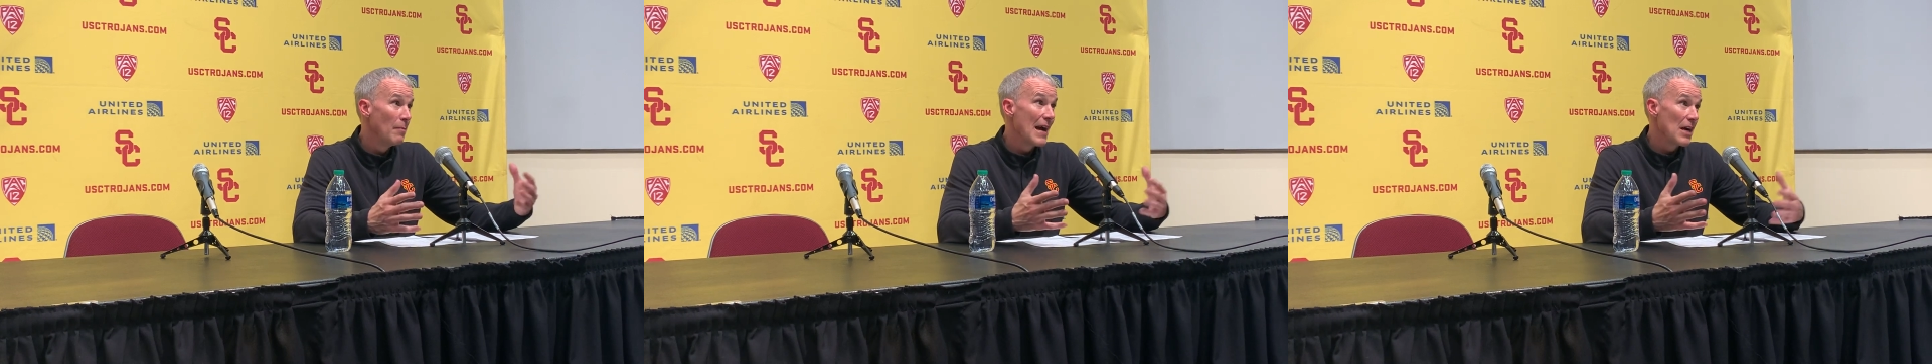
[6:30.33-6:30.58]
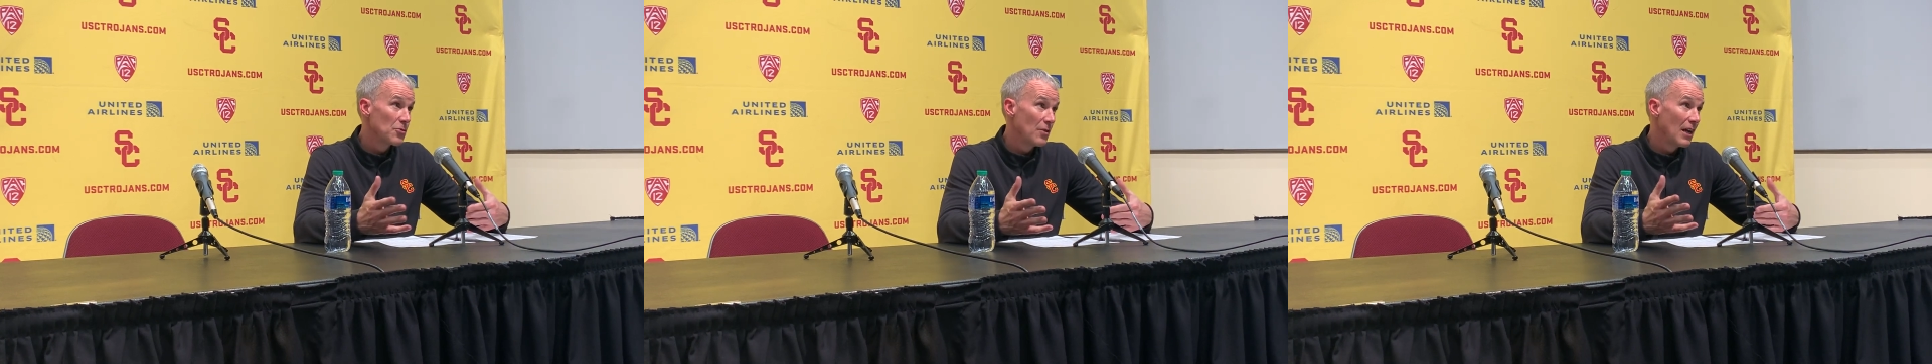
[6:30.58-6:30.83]

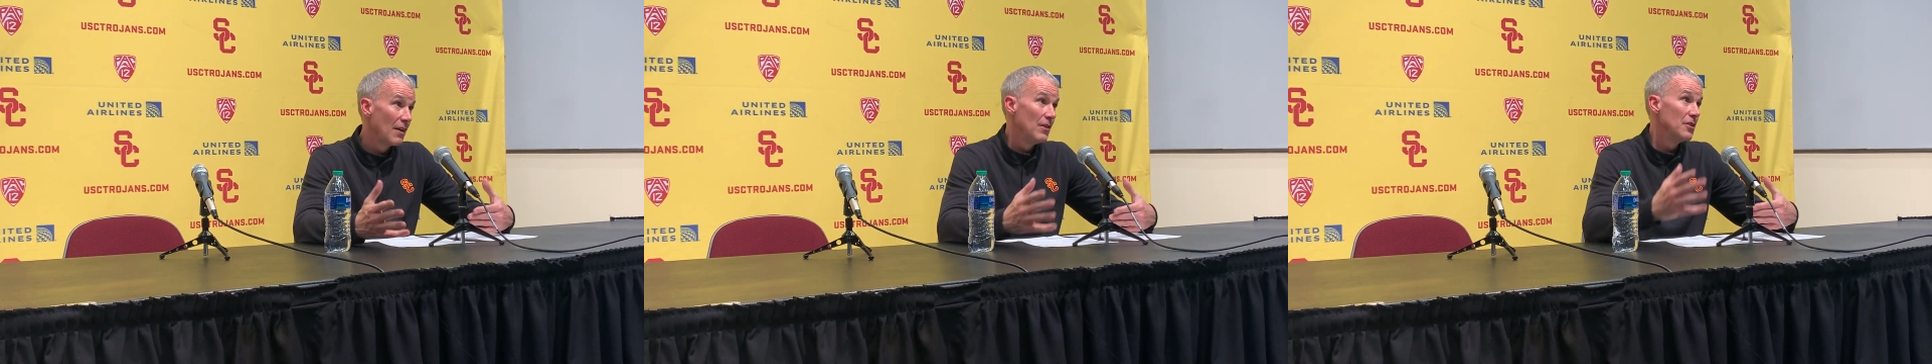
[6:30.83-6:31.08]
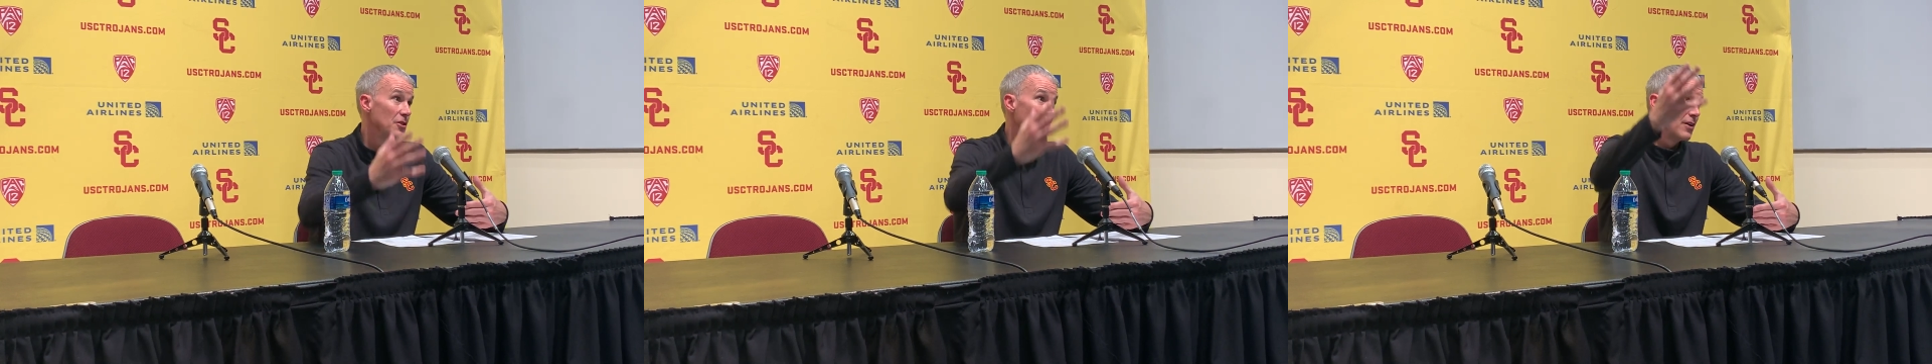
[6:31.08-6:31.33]
Max went out of
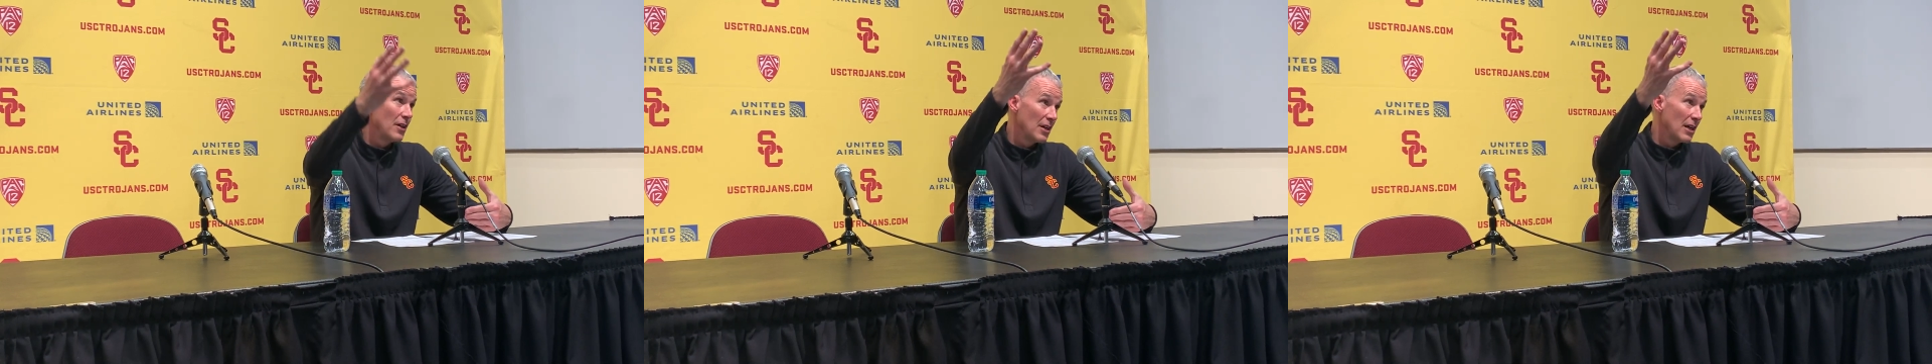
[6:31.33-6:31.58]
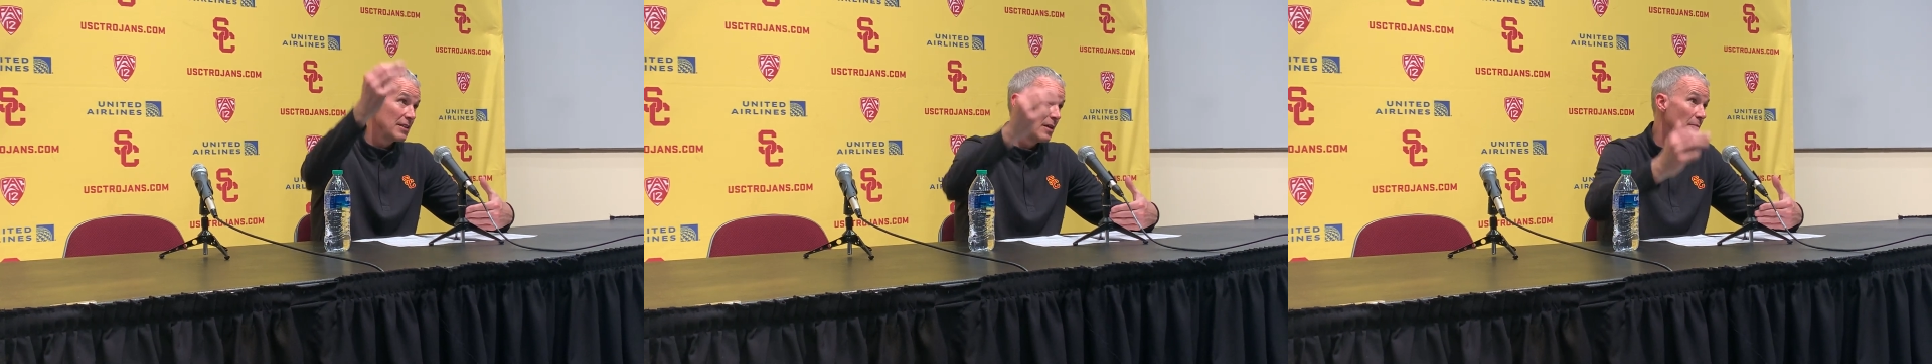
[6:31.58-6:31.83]
his area and
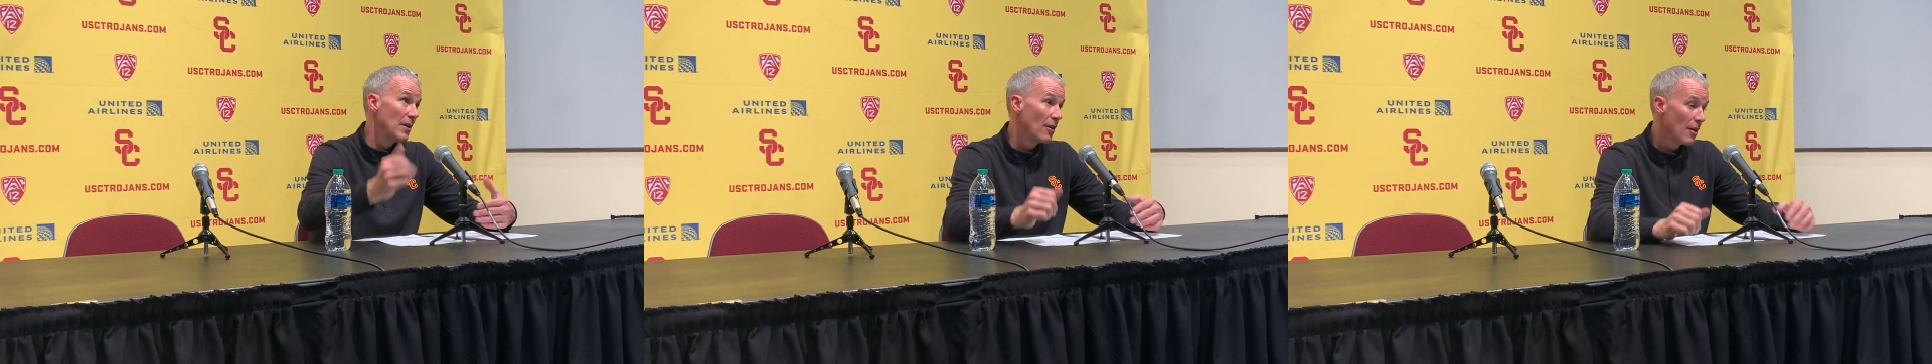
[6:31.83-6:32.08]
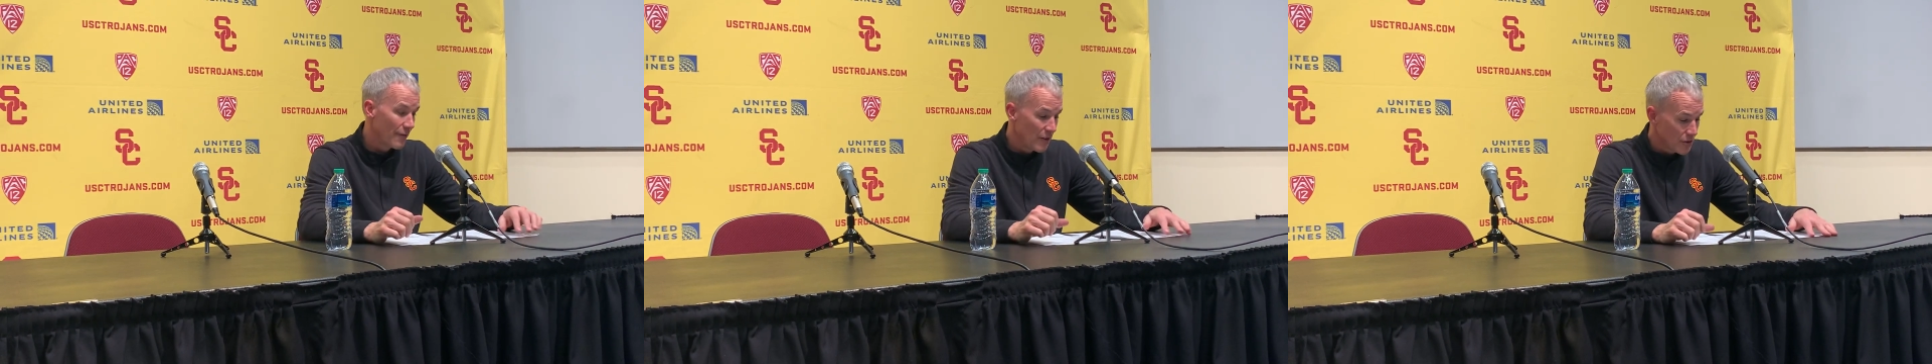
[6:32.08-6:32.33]
got that big
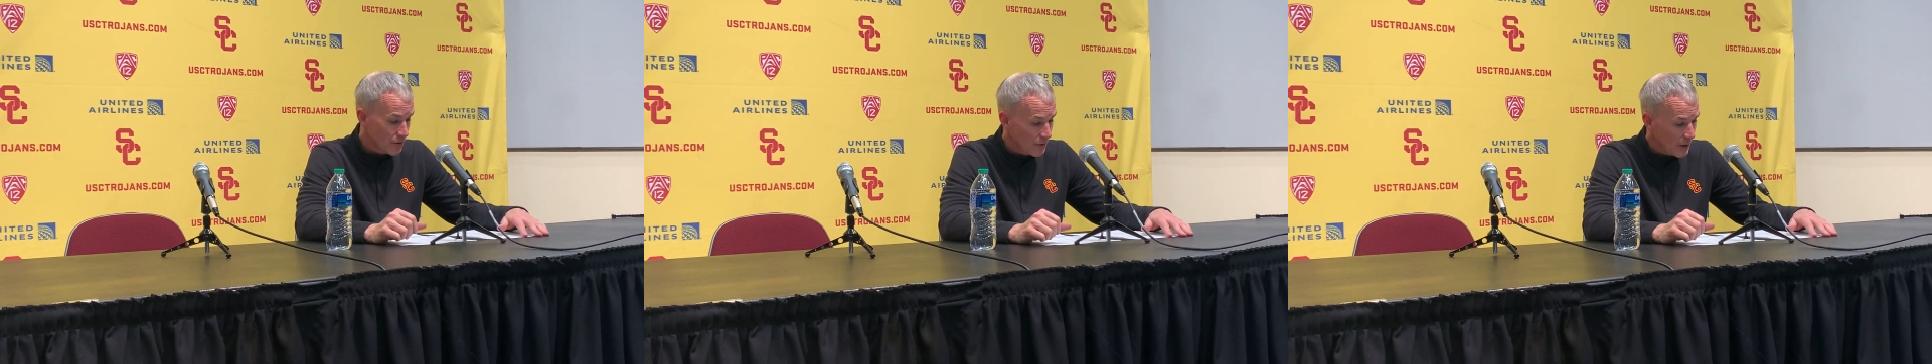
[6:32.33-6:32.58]
offensive